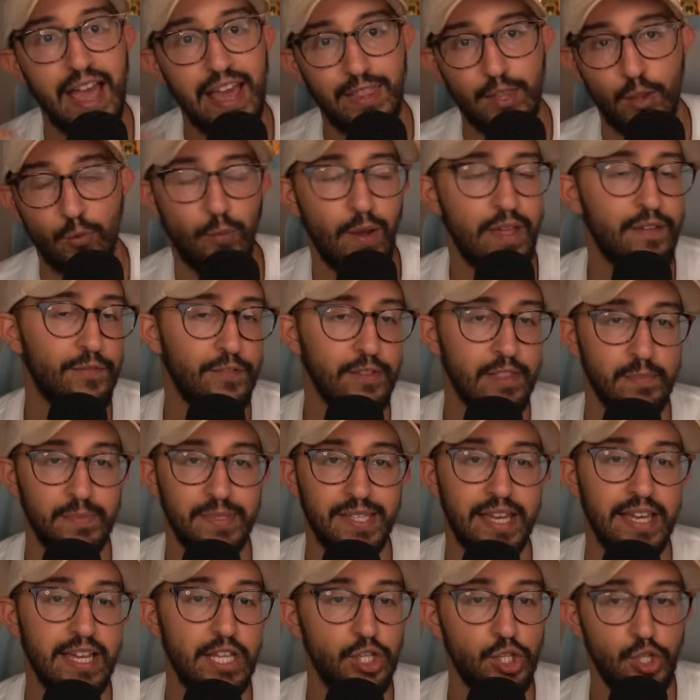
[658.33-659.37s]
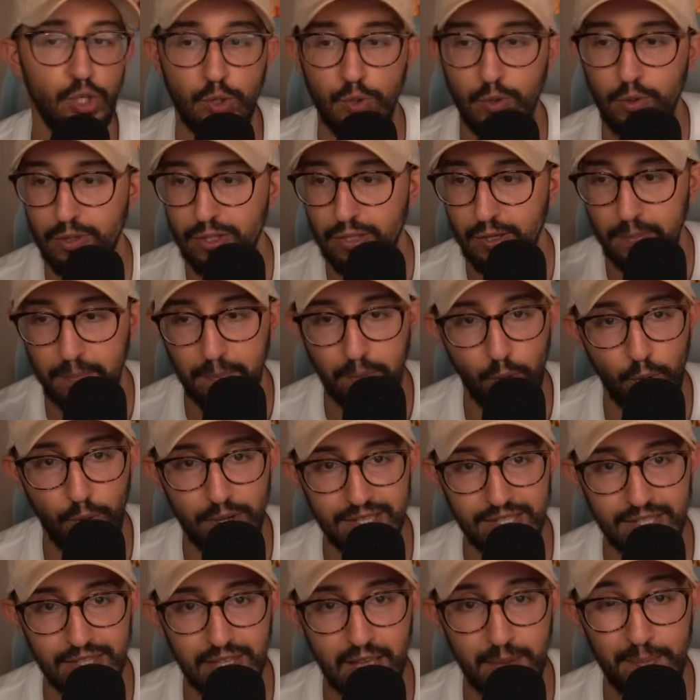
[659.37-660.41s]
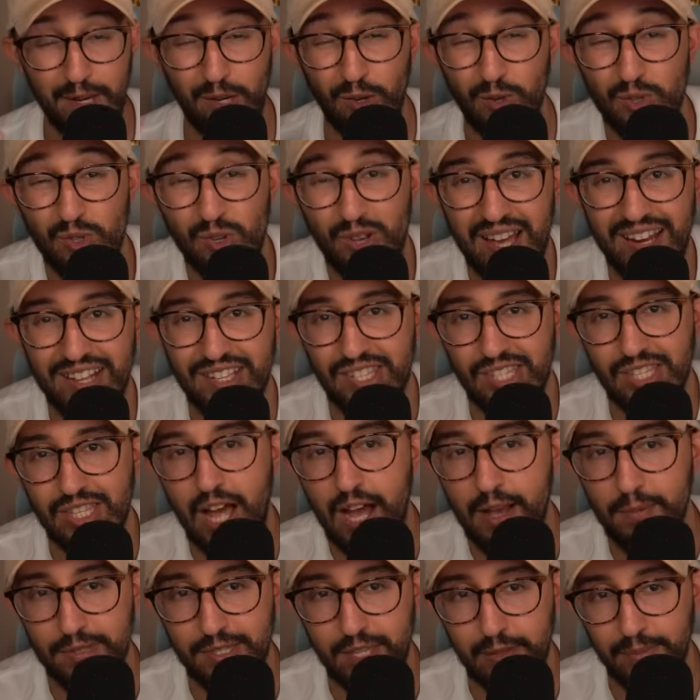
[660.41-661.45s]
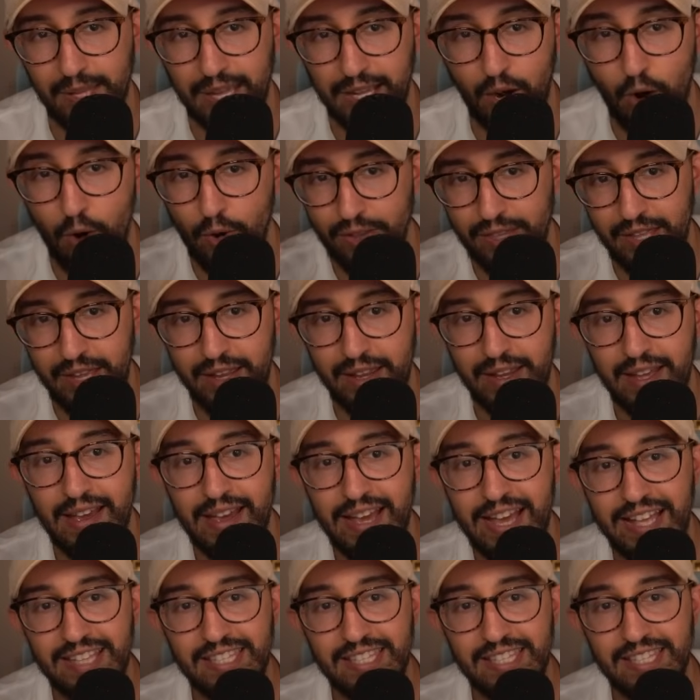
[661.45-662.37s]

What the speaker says: and then wait for them to hit you to poison them. It also kind of stops them. Like, are they?